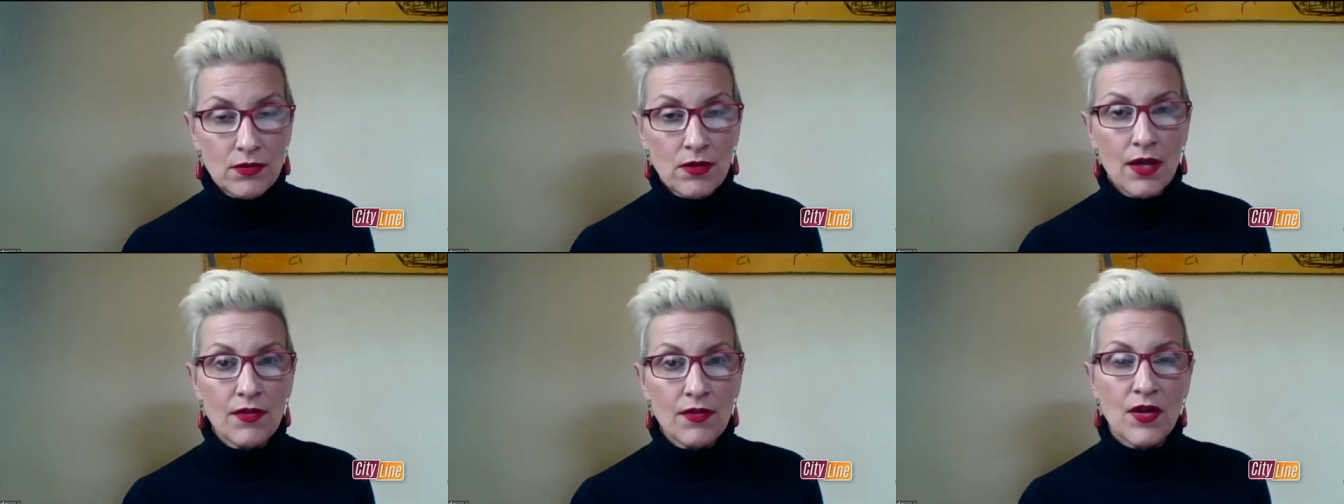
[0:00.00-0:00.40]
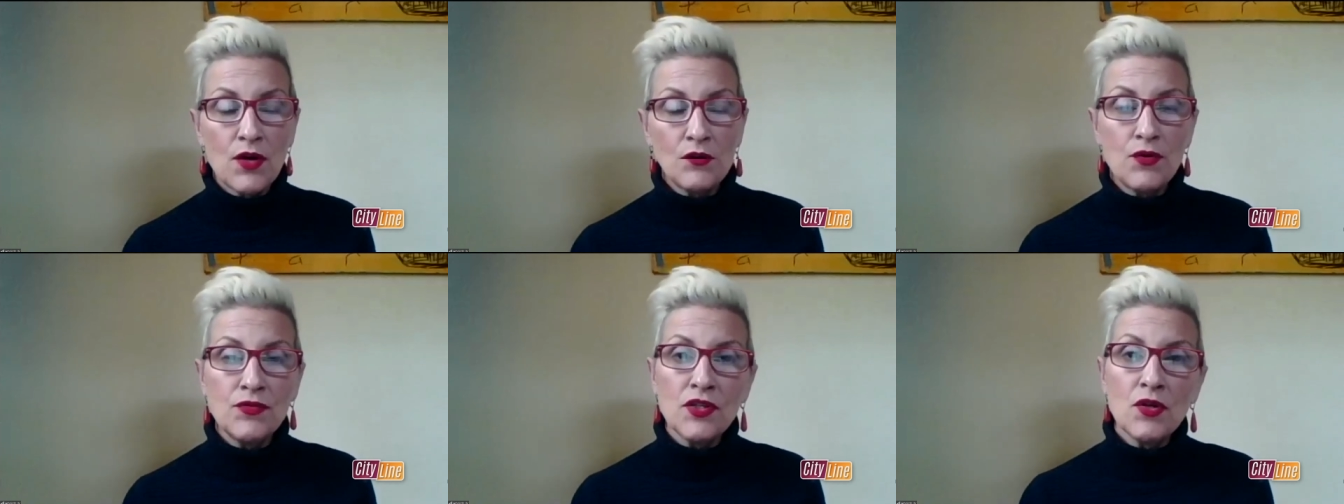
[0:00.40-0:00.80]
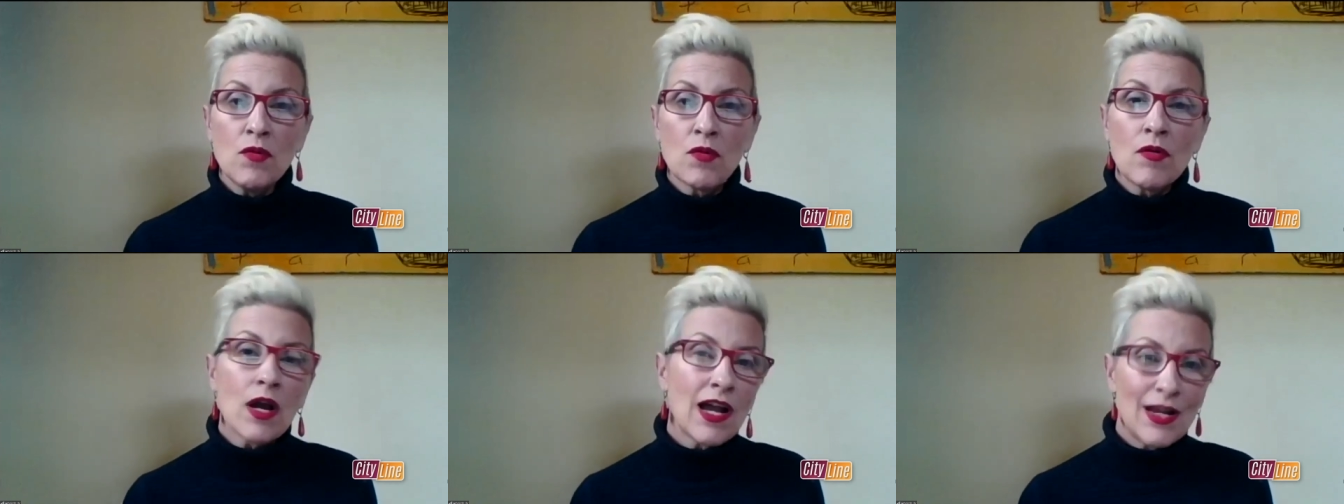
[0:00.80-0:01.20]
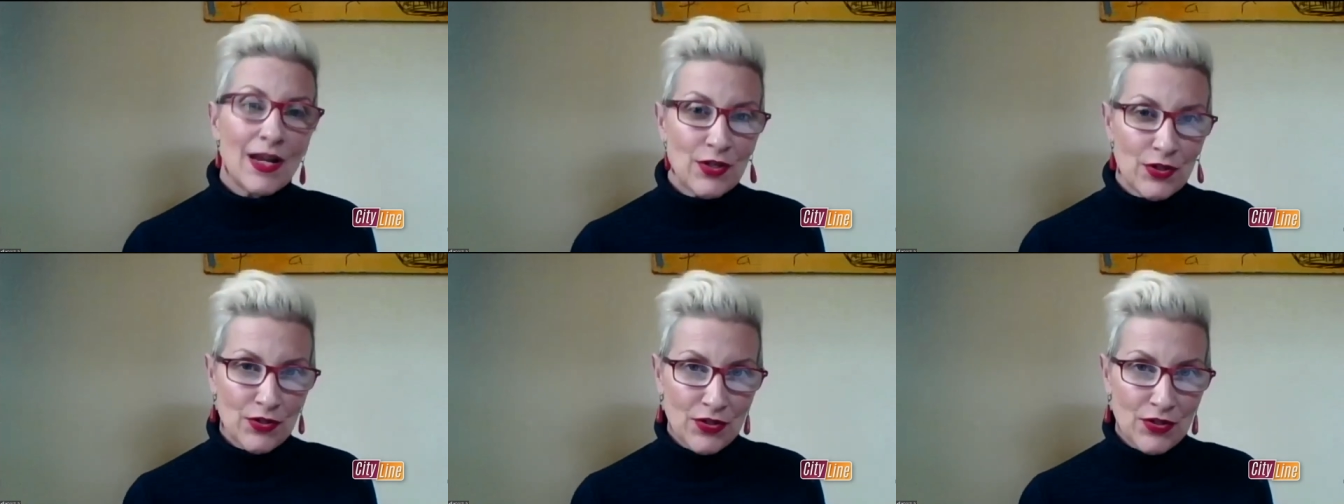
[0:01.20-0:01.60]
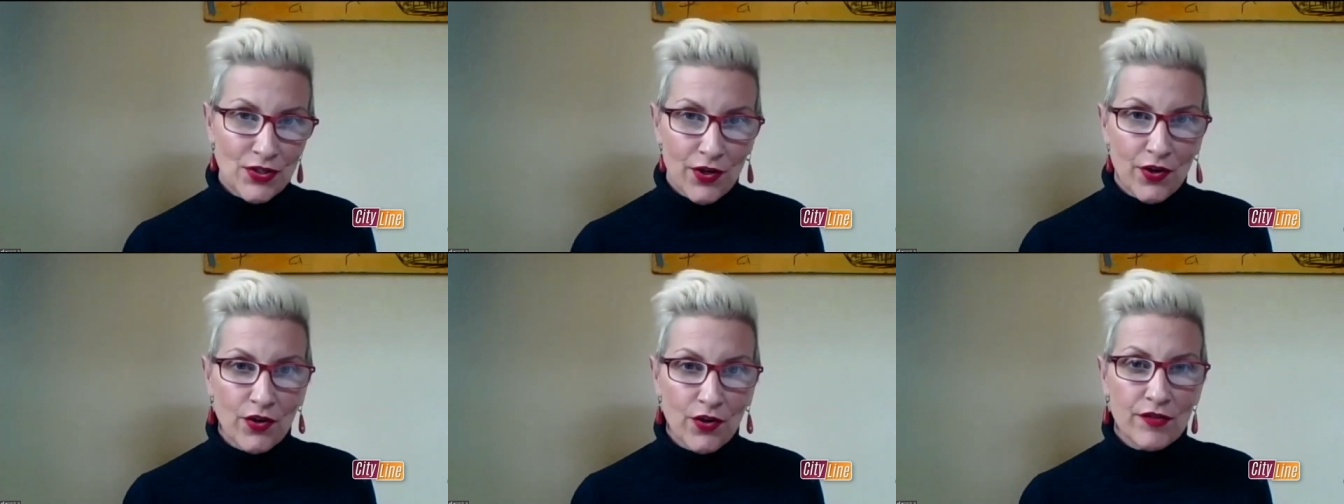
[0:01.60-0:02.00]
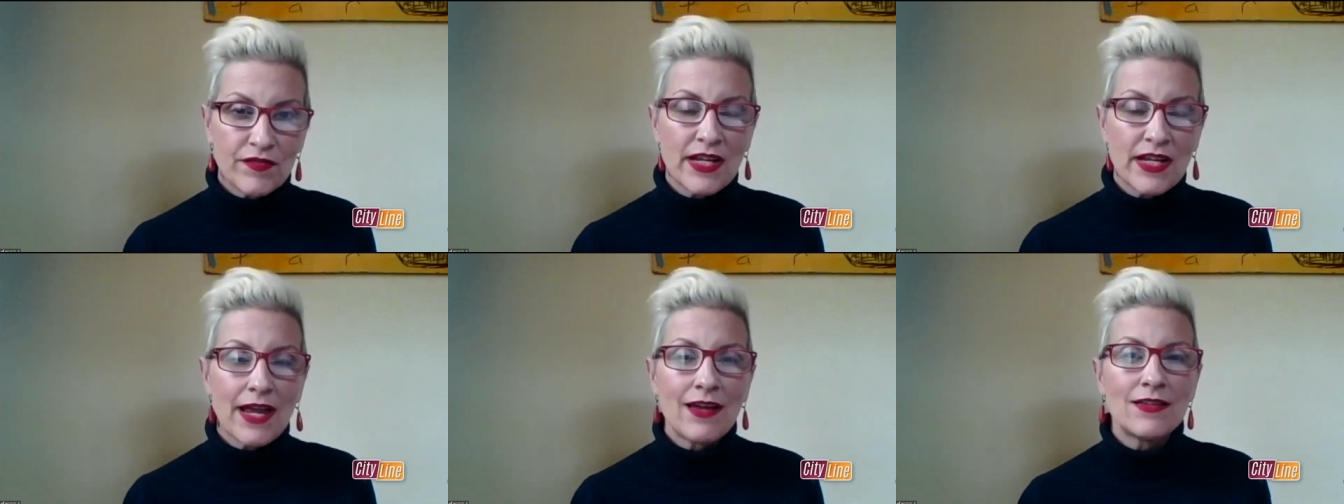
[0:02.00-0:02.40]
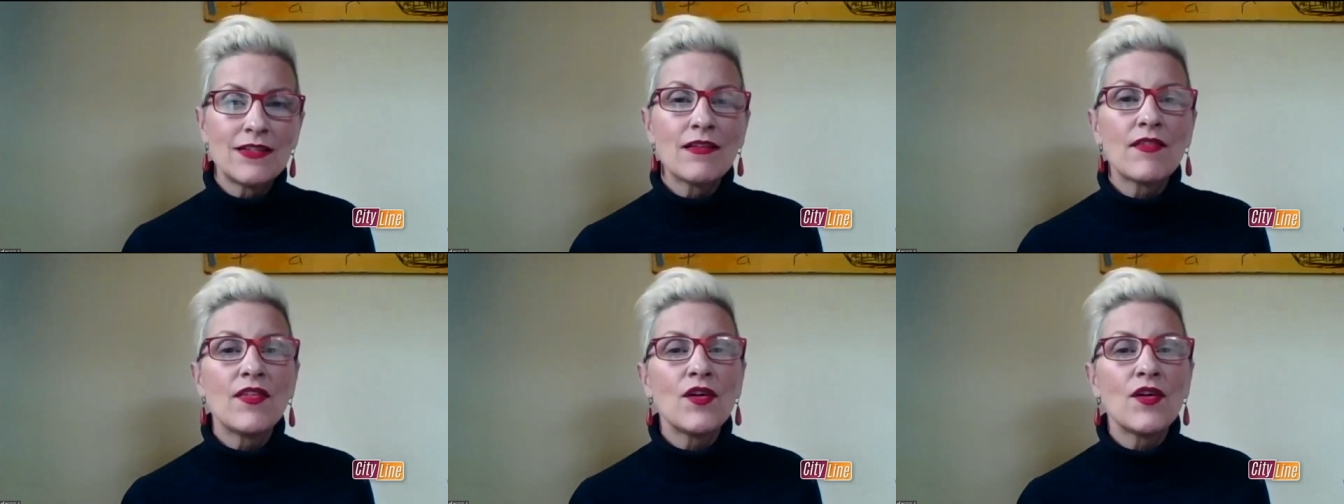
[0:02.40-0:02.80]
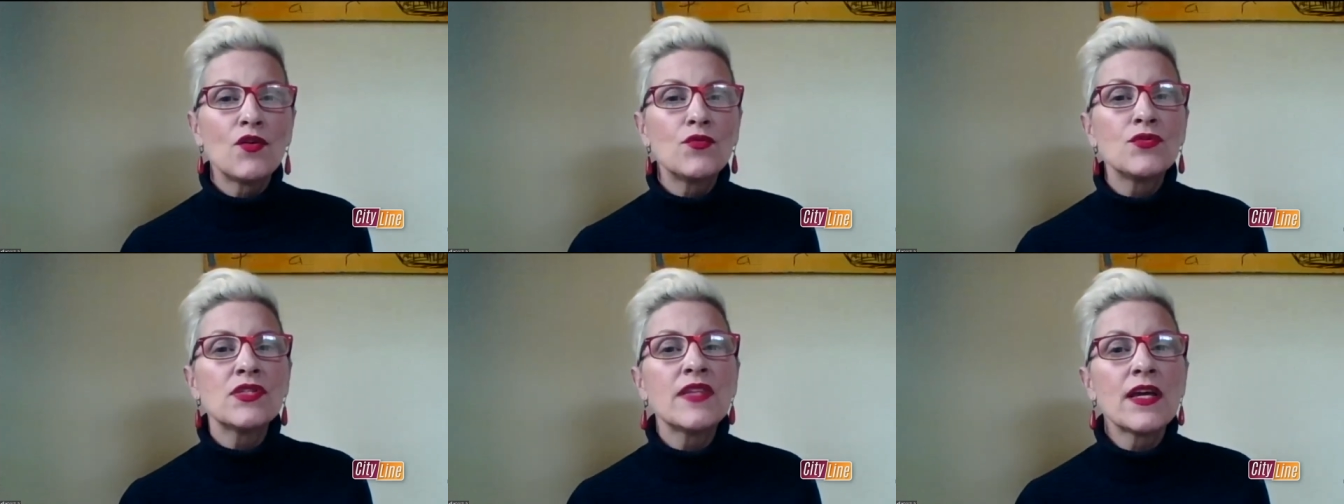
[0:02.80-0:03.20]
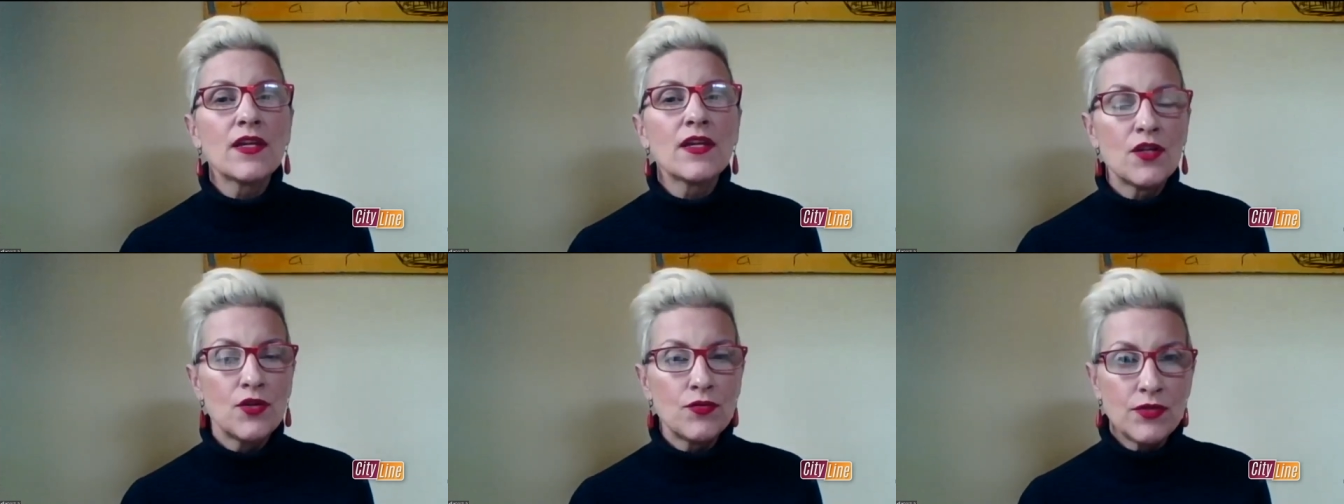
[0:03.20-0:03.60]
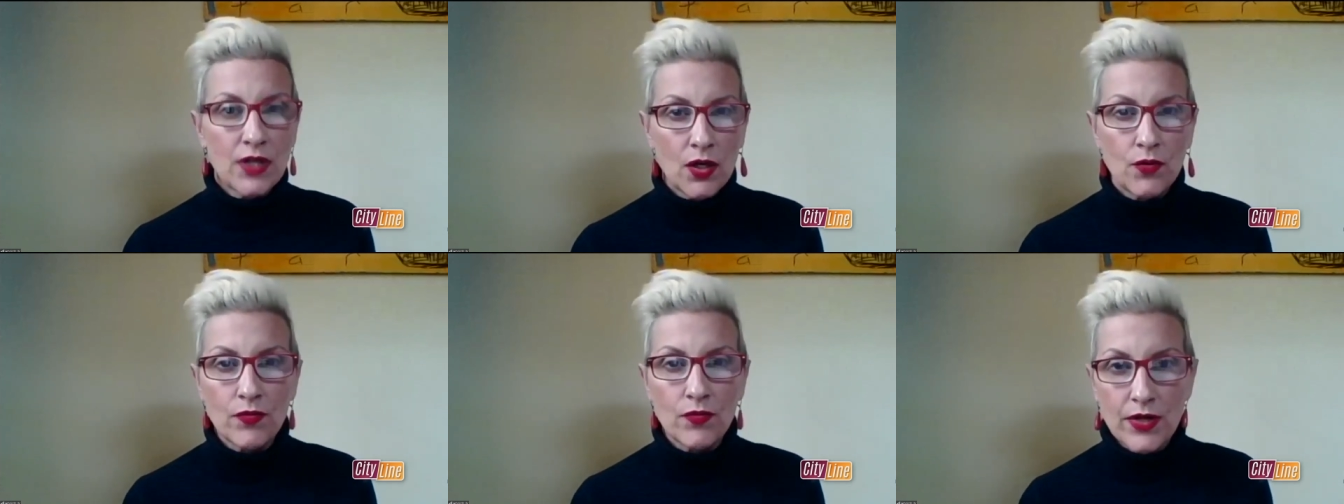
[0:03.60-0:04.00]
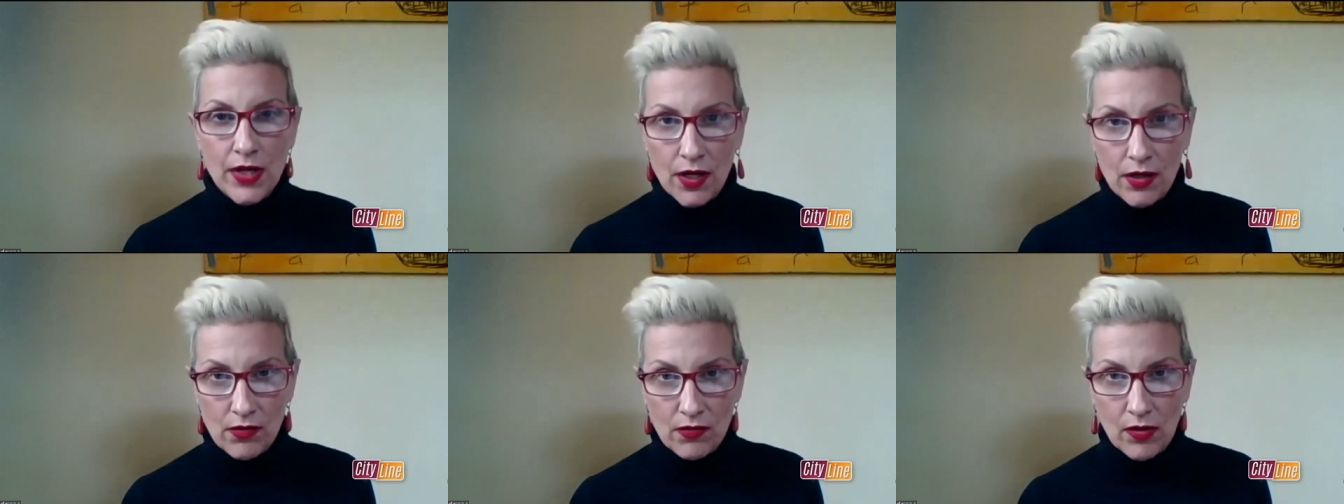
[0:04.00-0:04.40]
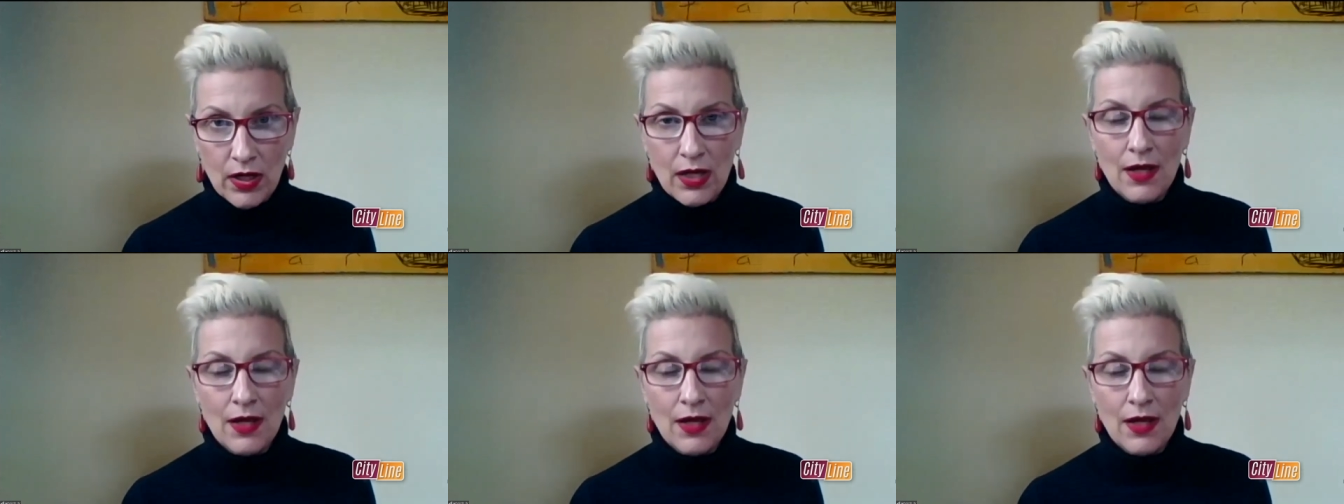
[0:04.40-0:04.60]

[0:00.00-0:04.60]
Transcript: to, those who are underserved, and to those that you don't know